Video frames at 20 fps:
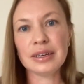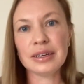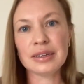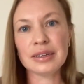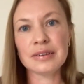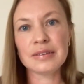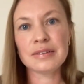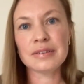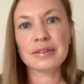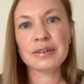
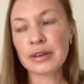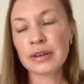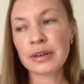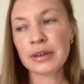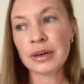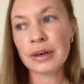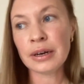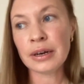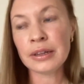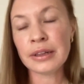And
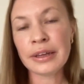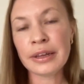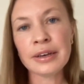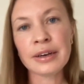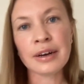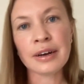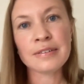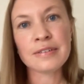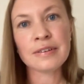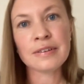I like
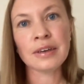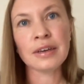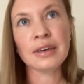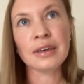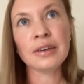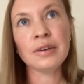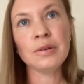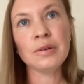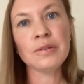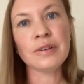asking,
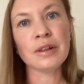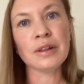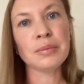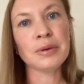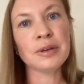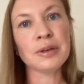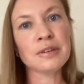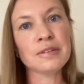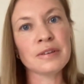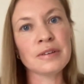can you tell
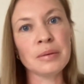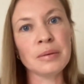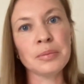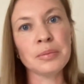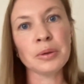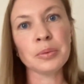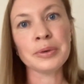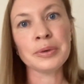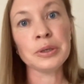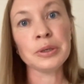me an
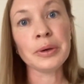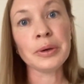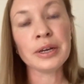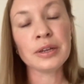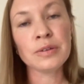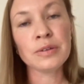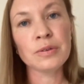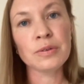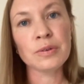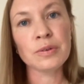example when you
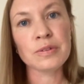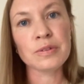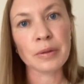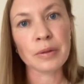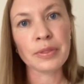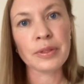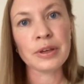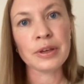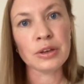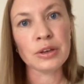had to do
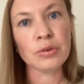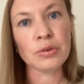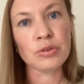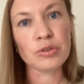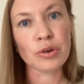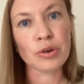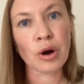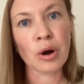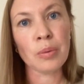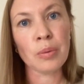something in your
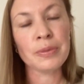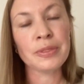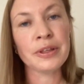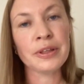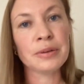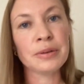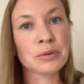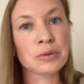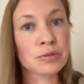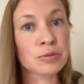job
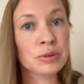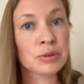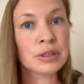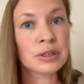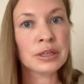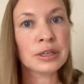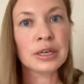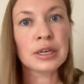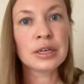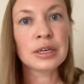that was
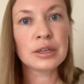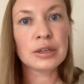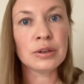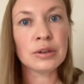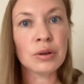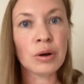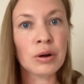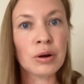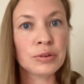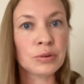really
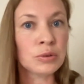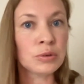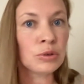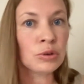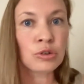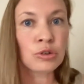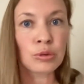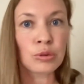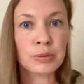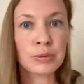not on
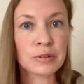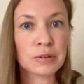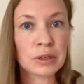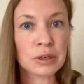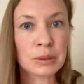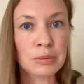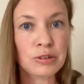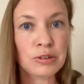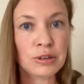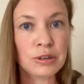your job
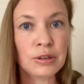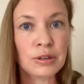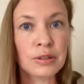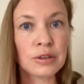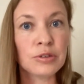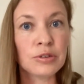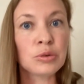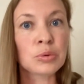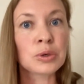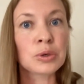description,
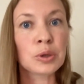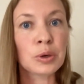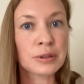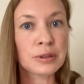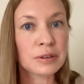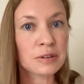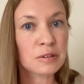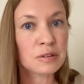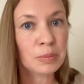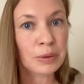that you were
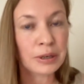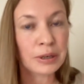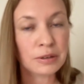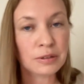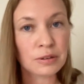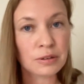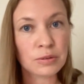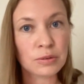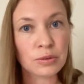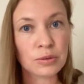not
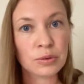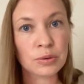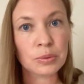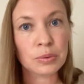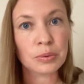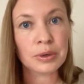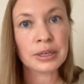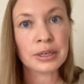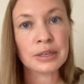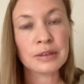expected to
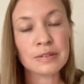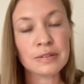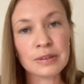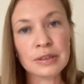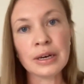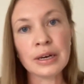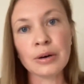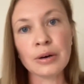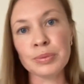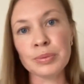do? And I
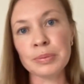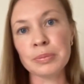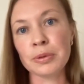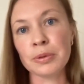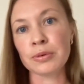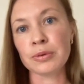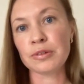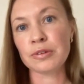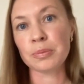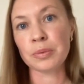see how
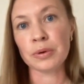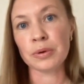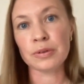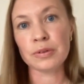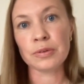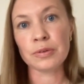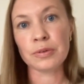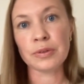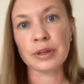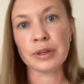people
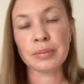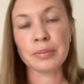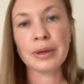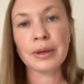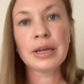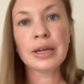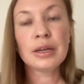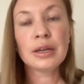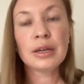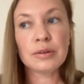respond to them.
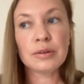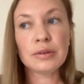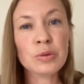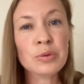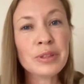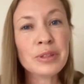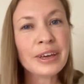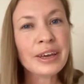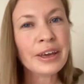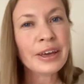
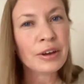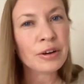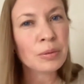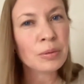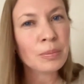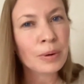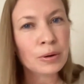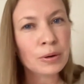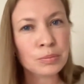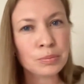Do they care
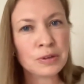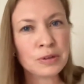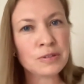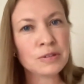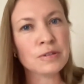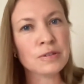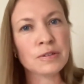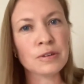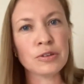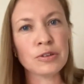about
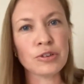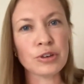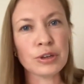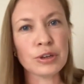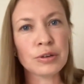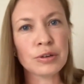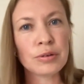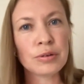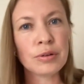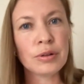business in
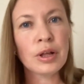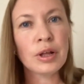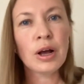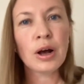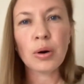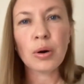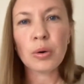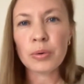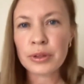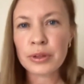general,
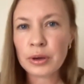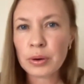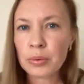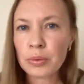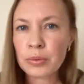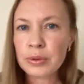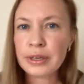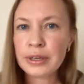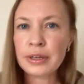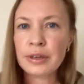or they
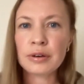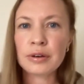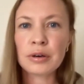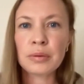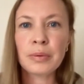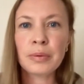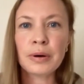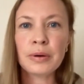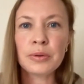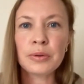only care
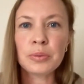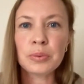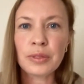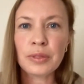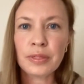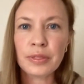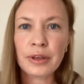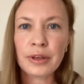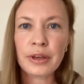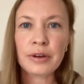about
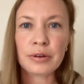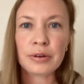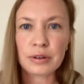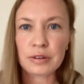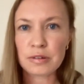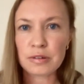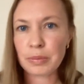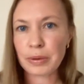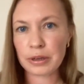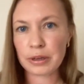what they are
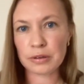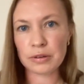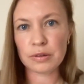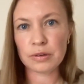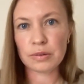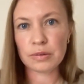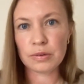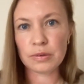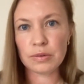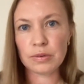expected
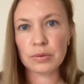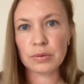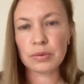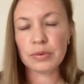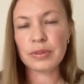to do?